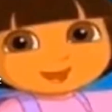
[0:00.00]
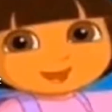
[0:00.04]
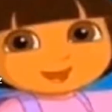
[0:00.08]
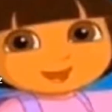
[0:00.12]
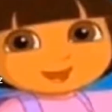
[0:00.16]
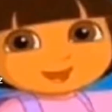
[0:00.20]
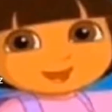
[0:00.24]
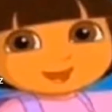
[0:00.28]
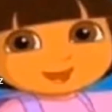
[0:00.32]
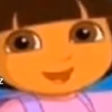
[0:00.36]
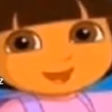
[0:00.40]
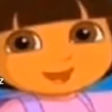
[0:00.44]

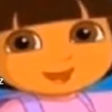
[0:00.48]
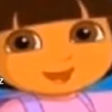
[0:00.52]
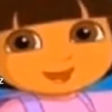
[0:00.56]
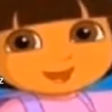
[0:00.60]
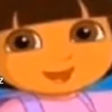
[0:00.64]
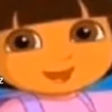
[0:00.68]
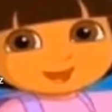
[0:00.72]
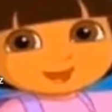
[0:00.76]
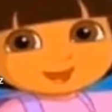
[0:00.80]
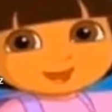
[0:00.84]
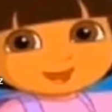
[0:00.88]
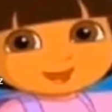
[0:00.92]

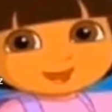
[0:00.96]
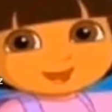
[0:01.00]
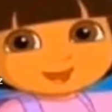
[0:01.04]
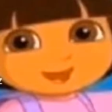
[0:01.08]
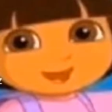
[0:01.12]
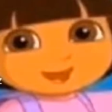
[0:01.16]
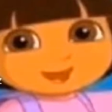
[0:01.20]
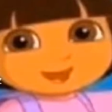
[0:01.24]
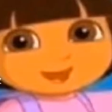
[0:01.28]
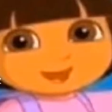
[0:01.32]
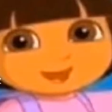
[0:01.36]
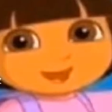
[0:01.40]

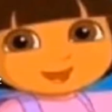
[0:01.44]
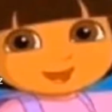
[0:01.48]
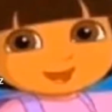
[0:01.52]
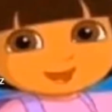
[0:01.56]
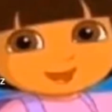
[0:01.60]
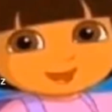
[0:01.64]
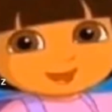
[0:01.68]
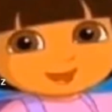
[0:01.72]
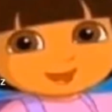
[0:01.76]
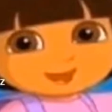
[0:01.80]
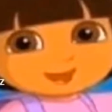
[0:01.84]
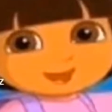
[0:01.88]

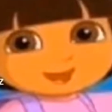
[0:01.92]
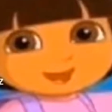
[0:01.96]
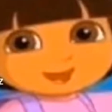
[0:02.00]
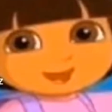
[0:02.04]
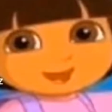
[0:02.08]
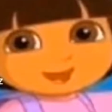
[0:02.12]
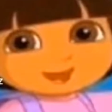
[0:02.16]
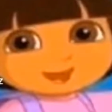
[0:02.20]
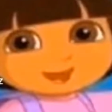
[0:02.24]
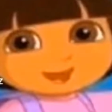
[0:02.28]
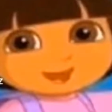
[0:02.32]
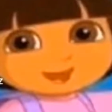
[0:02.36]
(not speaking)